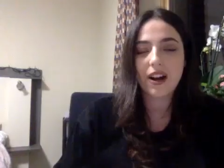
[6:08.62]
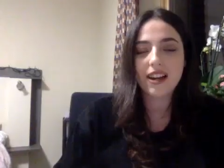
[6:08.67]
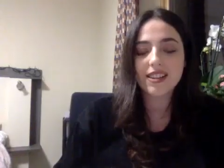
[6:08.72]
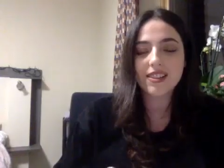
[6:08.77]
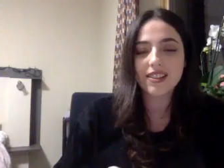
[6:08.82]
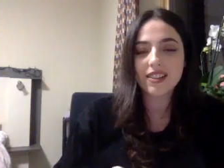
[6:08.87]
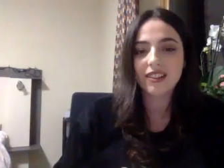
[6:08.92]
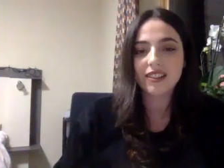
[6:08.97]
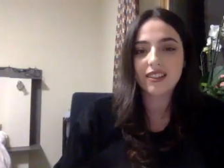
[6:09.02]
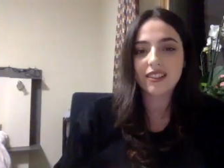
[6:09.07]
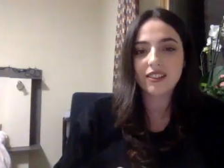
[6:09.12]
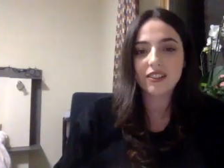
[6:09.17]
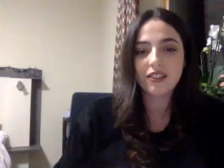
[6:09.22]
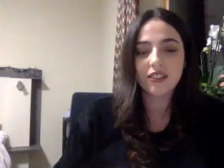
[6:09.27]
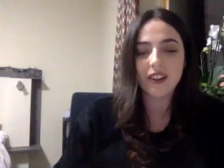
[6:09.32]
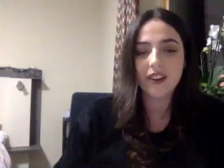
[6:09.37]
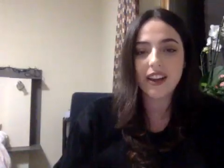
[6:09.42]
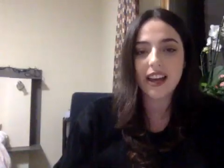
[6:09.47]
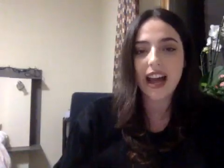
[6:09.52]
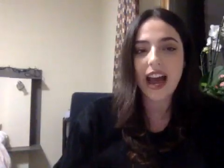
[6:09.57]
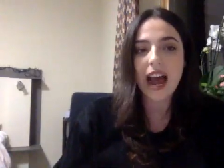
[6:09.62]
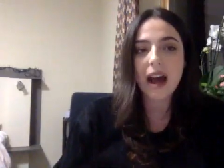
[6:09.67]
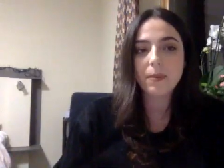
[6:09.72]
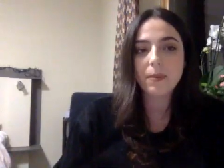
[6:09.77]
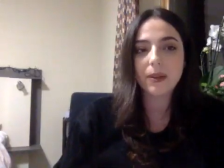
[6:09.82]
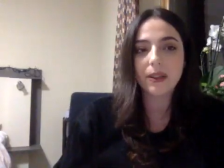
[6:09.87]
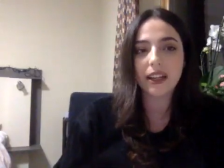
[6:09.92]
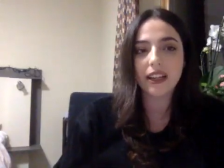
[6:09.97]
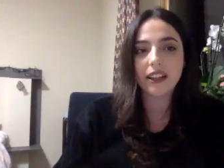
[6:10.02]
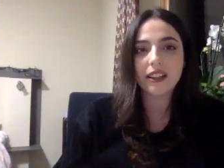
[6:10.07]
isn't you know it
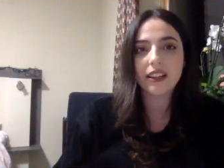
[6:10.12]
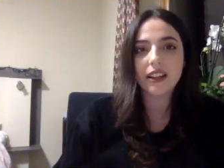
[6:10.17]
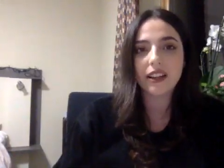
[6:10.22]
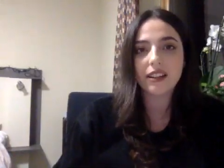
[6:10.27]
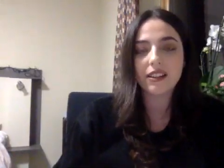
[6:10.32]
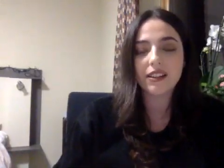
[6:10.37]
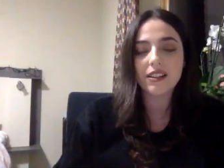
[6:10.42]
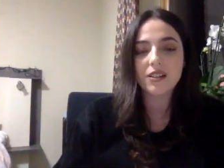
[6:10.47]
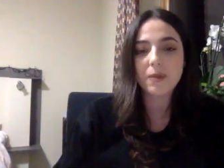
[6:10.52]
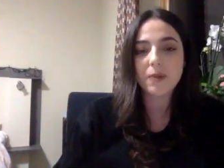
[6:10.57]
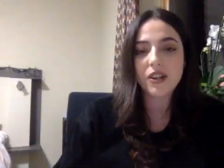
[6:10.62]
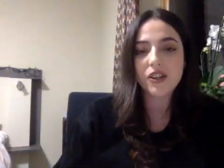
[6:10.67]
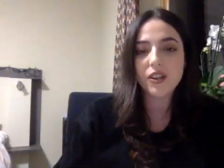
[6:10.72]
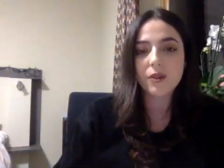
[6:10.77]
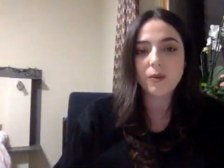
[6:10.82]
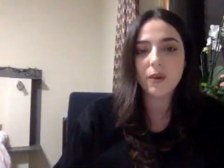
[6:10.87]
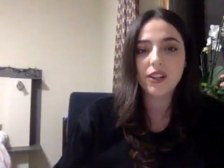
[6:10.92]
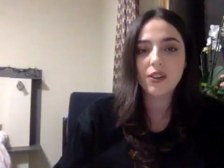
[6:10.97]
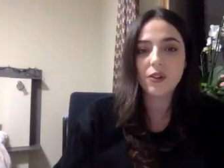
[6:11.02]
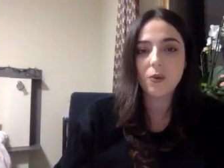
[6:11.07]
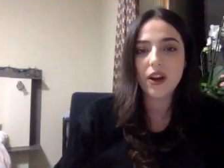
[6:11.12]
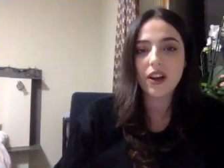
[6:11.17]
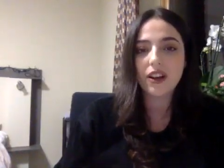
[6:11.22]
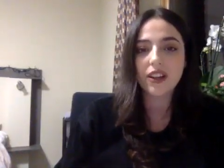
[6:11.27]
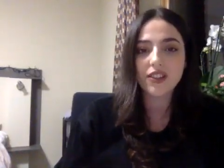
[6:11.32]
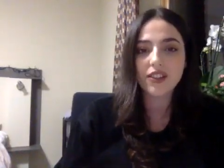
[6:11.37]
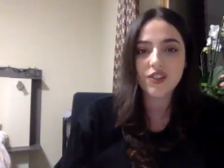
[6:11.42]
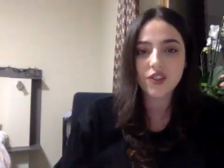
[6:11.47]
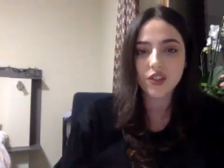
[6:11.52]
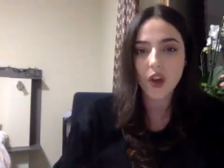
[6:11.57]
happening especially when you're working
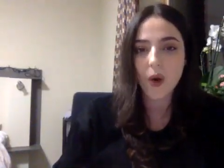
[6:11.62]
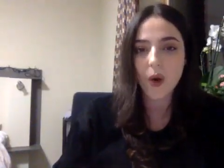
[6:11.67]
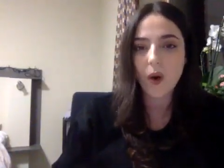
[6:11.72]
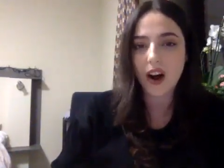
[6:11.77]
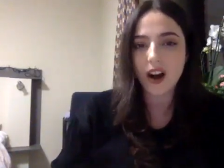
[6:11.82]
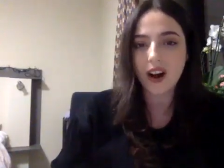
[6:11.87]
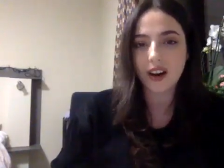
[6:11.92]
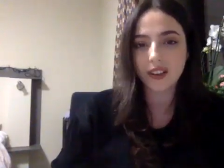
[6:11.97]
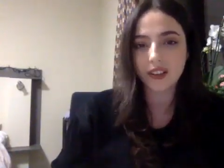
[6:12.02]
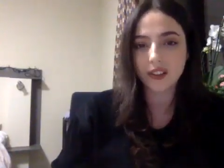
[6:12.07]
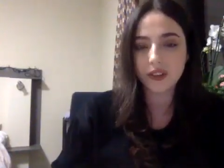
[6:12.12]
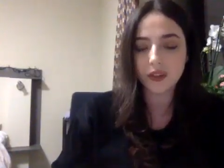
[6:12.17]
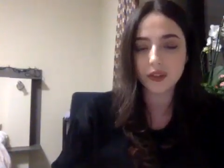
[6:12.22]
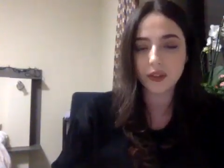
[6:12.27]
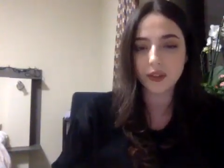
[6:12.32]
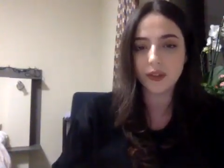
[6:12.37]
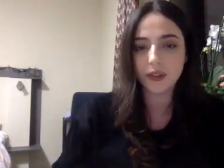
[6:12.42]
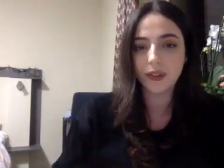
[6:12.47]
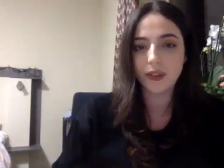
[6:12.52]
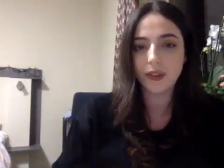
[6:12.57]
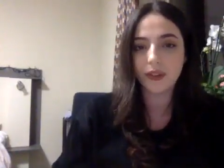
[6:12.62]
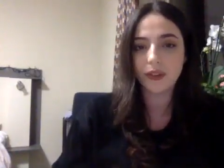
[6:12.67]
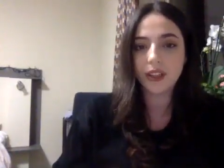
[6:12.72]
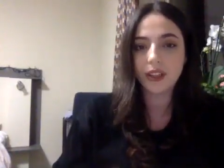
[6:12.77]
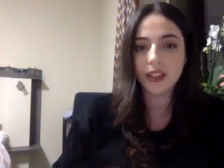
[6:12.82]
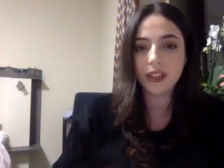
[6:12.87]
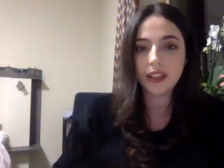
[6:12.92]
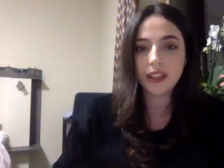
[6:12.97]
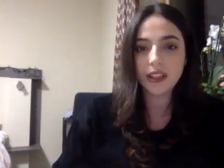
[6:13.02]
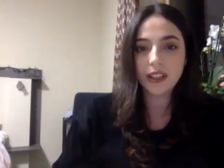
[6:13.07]
so hard to
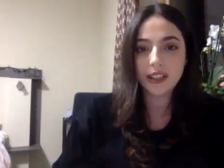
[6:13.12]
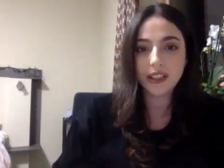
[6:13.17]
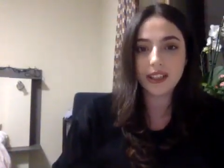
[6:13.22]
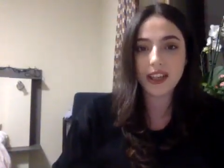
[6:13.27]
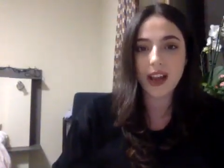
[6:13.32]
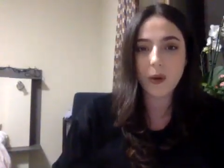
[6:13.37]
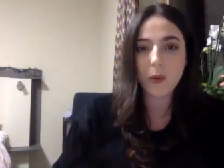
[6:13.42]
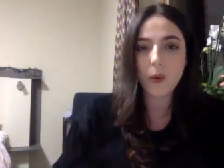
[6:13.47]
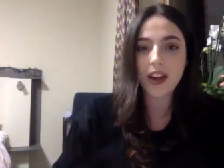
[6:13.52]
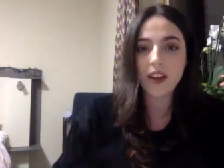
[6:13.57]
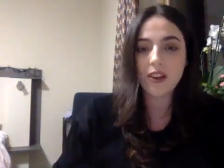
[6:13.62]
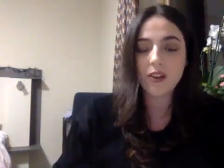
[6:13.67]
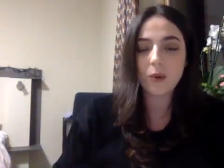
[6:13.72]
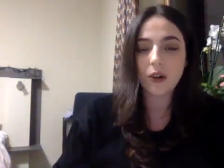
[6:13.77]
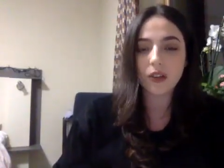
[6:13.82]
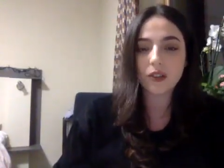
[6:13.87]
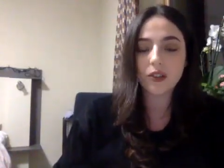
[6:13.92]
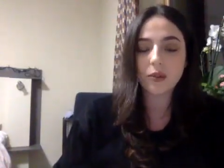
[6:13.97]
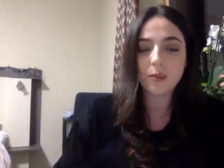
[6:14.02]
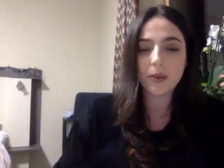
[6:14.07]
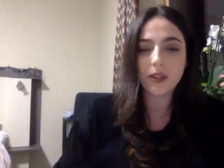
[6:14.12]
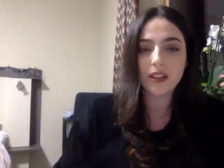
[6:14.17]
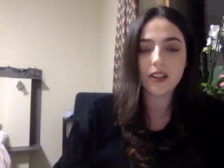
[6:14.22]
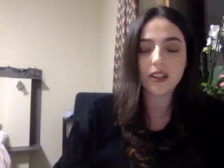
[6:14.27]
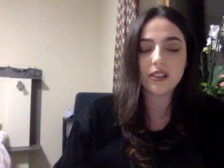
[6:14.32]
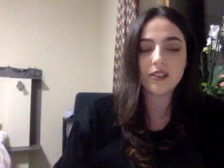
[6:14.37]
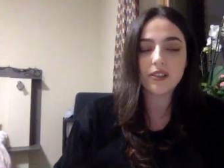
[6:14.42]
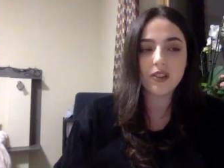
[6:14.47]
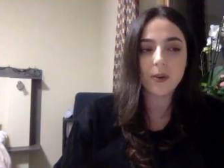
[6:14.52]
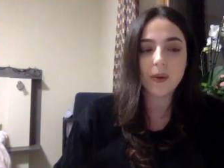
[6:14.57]
get where you want to
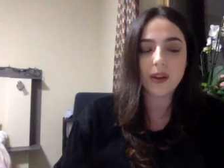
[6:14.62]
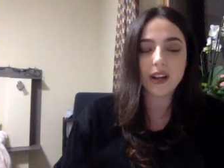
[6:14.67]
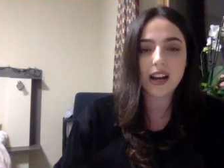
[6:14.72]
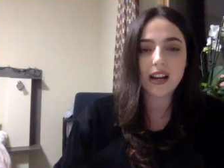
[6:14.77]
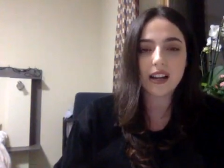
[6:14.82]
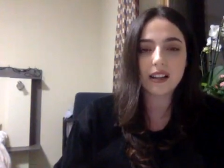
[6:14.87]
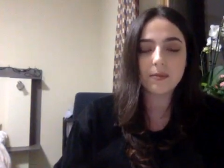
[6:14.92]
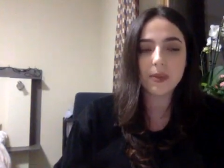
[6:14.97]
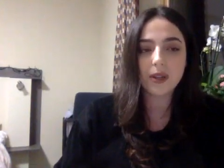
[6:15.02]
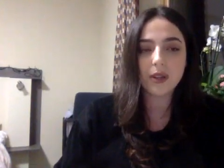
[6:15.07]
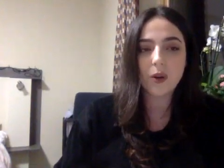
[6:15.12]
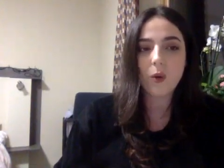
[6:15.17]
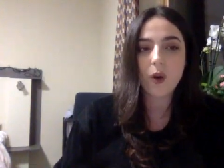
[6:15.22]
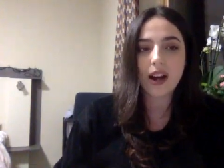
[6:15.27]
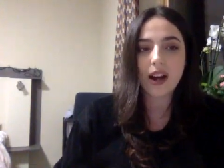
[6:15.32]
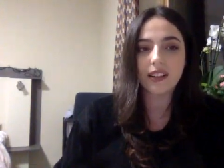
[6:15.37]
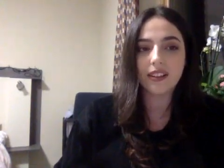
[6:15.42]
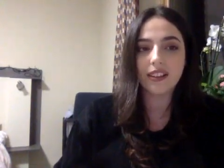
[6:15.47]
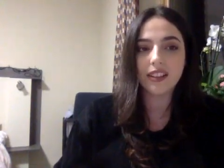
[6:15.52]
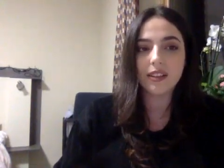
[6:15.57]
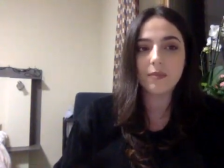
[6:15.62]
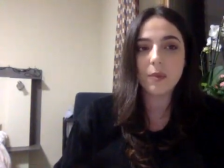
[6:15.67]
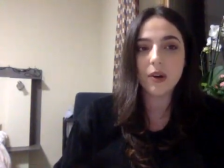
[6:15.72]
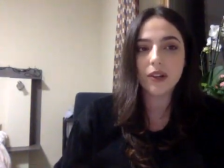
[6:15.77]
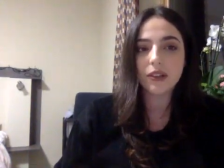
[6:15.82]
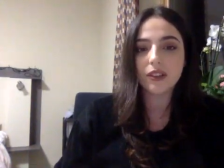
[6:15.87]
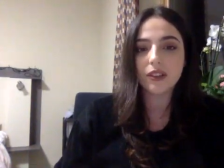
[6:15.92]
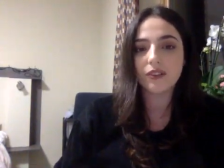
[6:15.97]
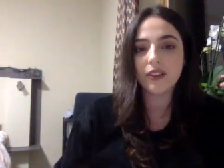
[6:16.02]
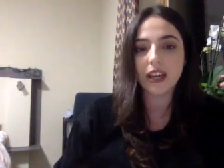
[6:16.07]
be so it can be quite
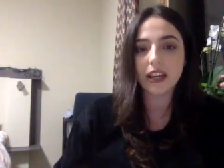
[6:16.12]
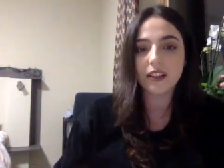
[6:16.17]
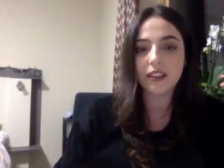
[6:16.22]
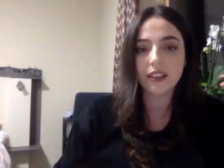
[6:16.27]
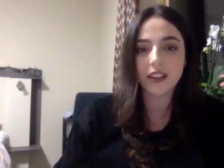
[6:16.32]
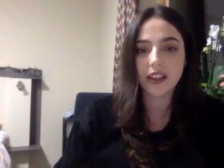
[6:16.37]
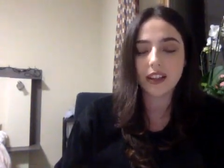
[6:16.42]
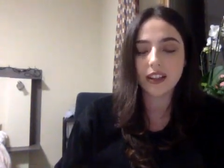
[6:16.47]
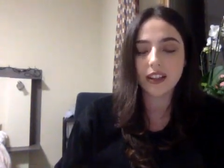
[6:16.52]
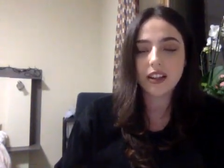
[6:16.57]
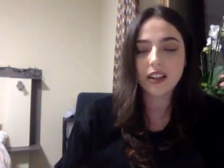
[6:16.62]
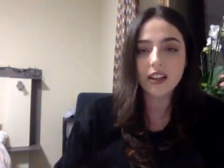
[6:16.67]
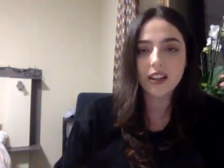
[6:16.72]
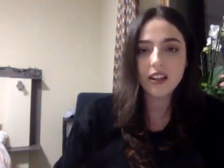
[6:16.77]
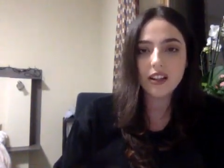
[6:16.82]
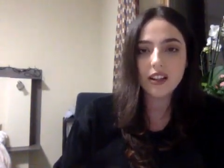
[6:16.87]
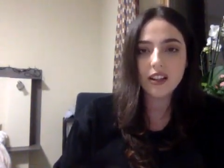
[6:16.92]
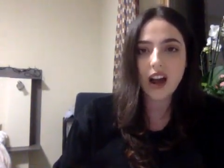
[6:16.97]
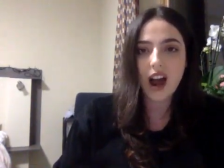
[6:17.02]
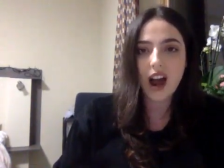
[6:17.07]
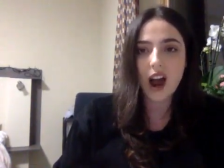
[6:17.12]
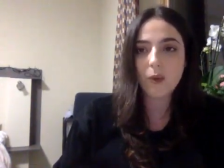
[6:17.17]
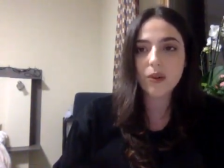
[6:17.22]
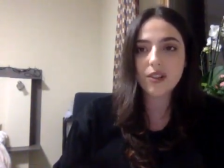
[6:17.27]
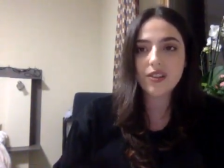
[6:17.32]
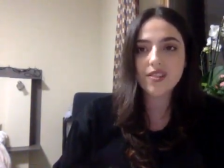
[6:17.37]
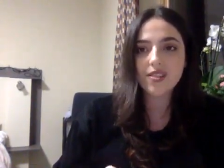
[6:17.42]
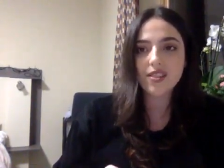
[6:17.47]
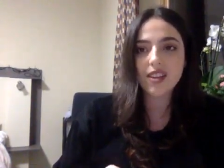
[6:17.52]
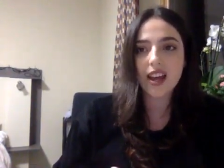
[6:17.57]
demotivating i
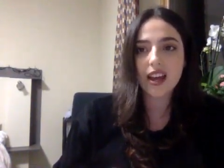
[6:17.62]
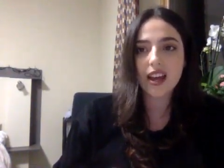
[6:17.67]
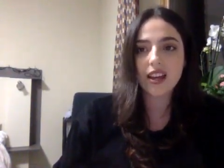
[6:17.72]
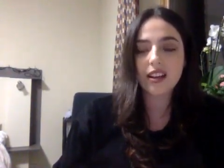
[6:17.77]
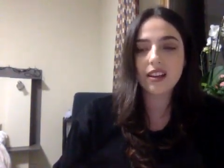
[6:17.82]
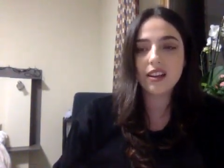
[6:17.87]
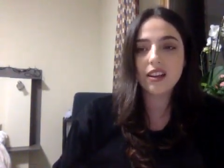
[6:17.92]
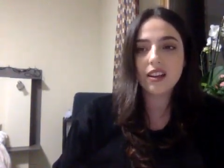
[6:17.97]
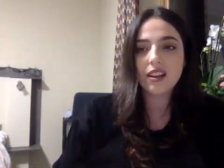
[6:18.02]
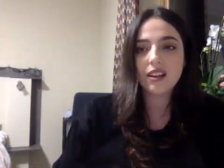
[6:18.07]
would say